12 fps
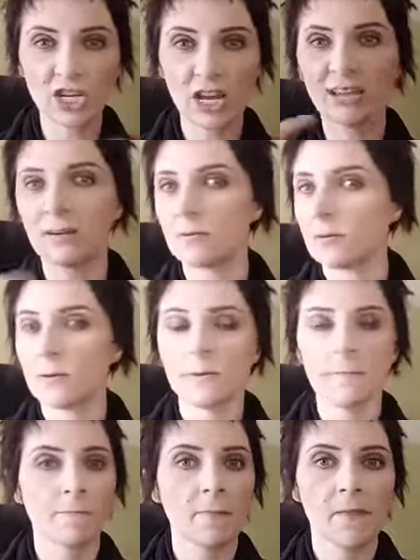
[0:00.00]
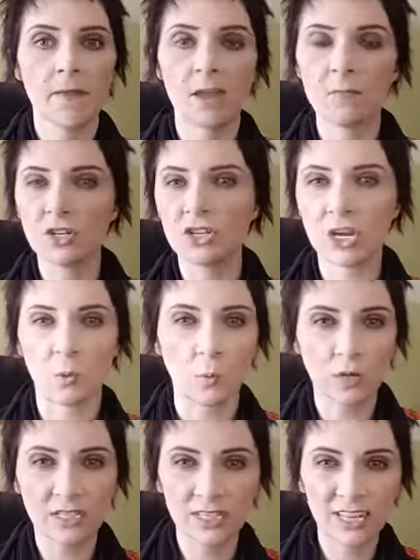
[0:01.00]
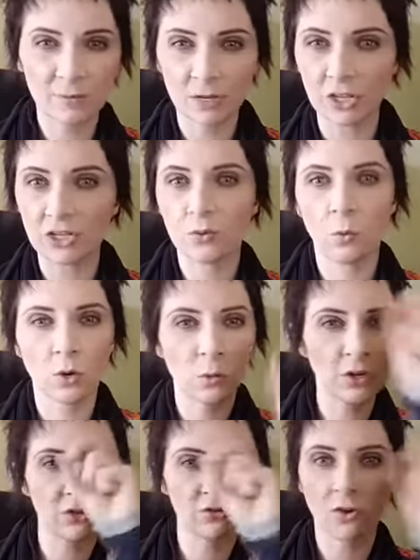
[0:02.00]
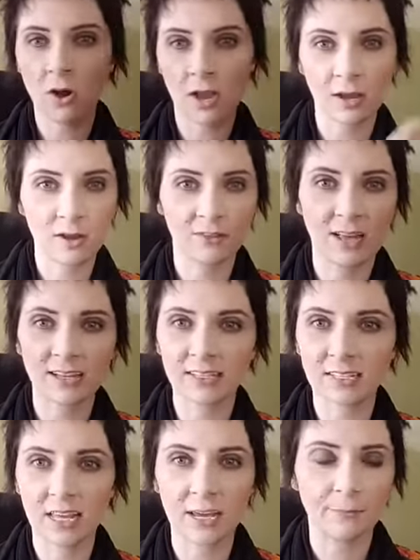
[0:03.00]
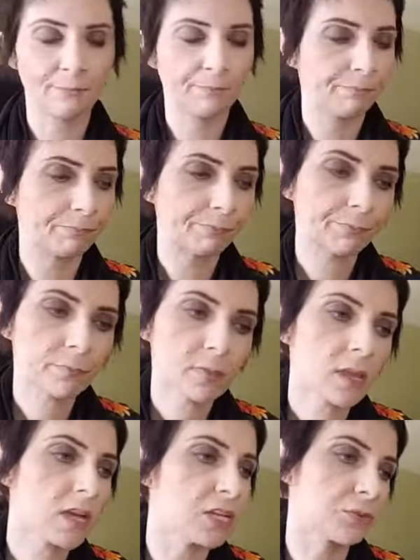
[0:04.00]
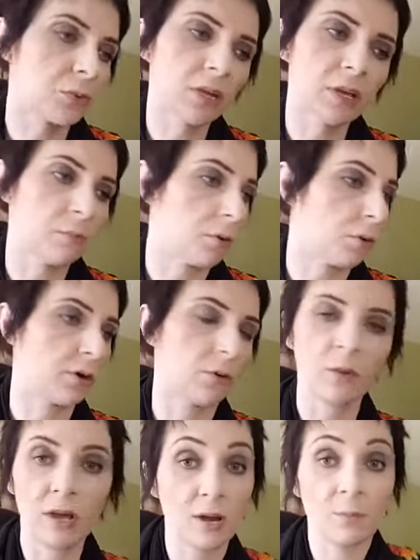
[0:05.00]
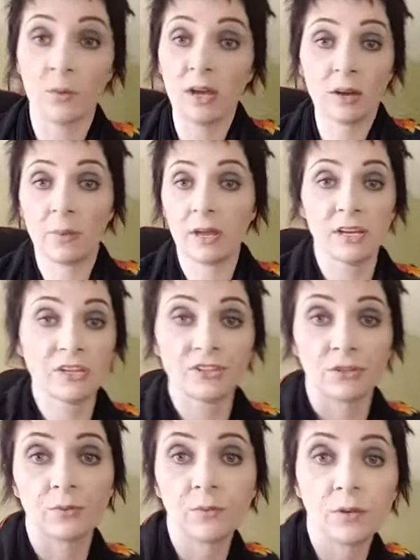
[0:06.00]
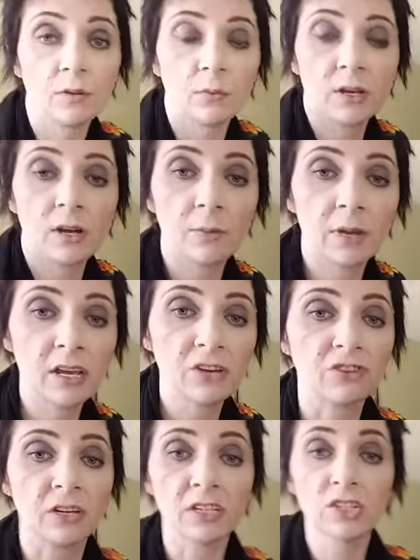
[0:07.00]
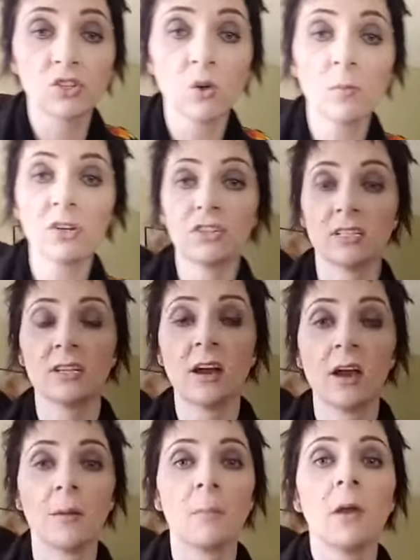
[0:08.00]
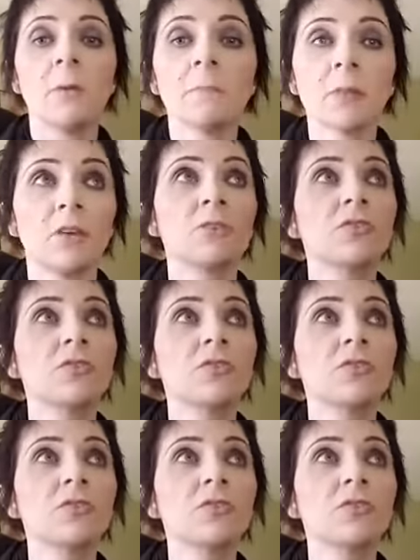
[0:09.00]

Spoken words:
in. What's the image? What are we drawing on that slate? It's really important. We got to pay attention. We got to pay attention, because so much of the time, here's